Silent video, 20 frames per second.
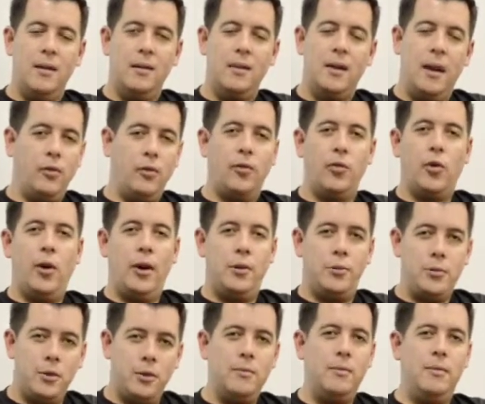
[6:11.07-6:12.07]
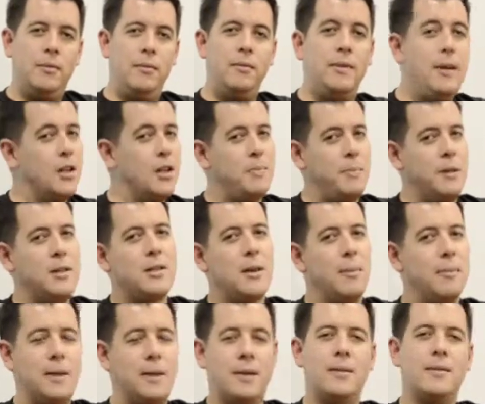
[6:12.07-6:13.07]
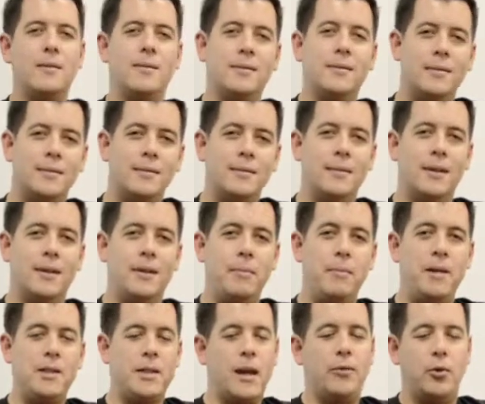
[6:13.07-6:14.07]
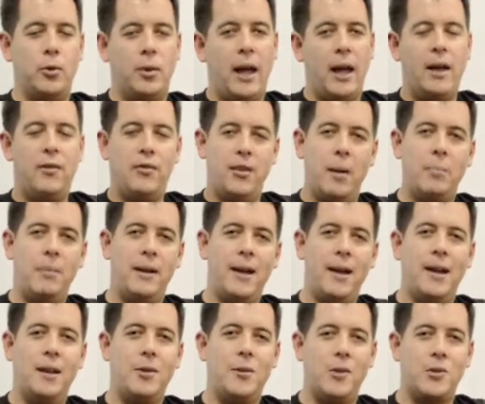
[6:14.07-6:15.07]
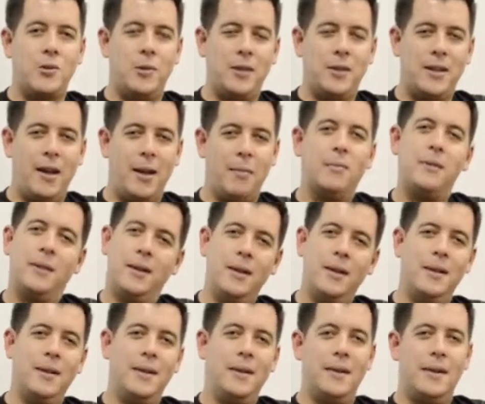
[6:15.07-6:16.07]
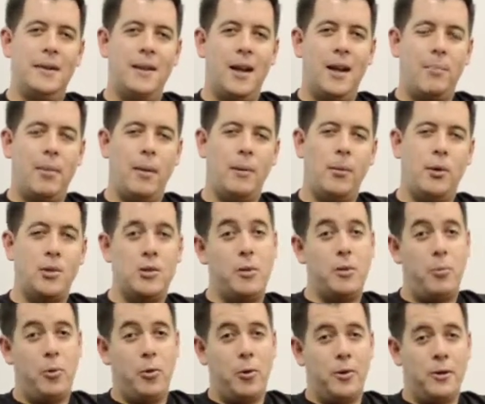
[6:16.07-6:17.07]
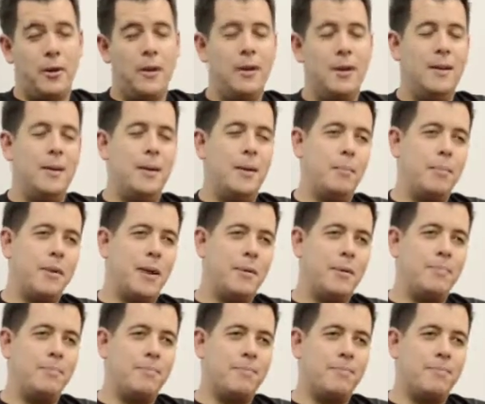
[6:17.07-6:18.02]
Level 400 does mean something. It means I have no life and I play Candy Crush all the time. I probably watch a lot of porn. But